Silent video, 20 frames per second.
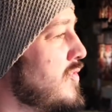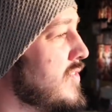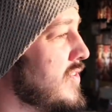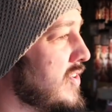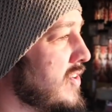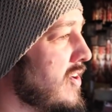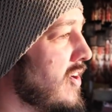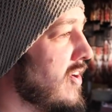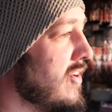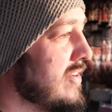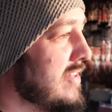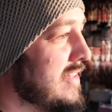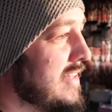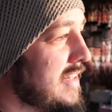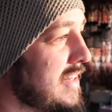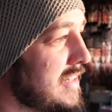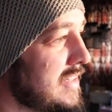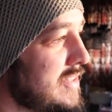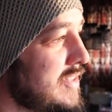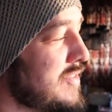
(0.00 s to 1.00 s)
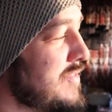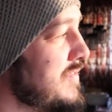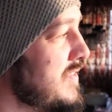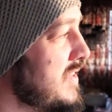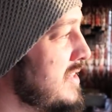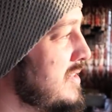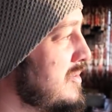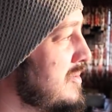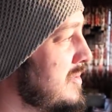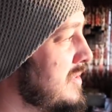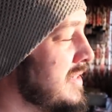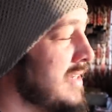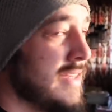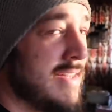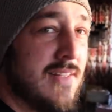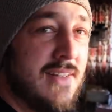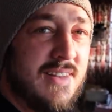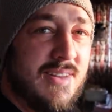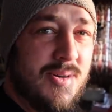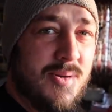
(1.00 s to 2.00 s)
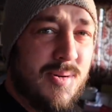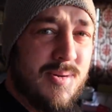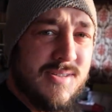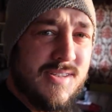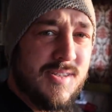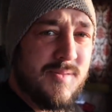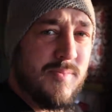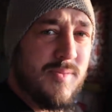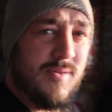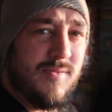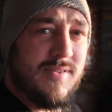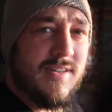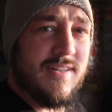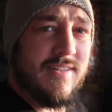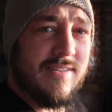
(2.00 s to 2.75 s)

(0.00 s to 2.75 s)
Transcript: over the garden and into the field that the horses moved